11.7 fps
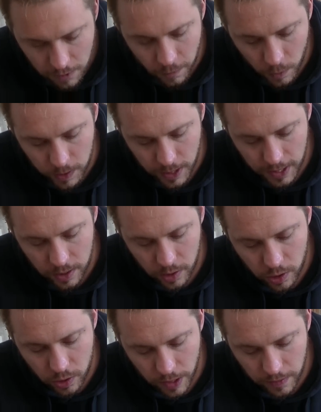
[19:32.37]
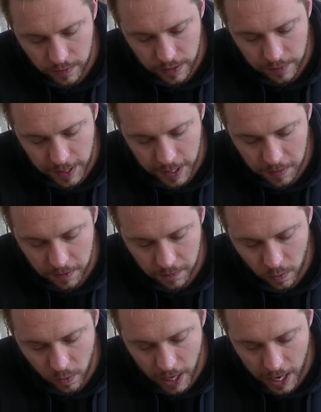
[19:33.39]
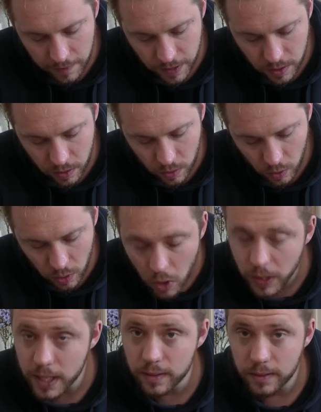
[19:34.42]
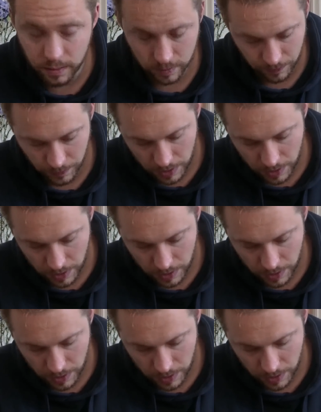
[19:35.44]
48-inch strength 7, AP 4, heavy 2 Cognis.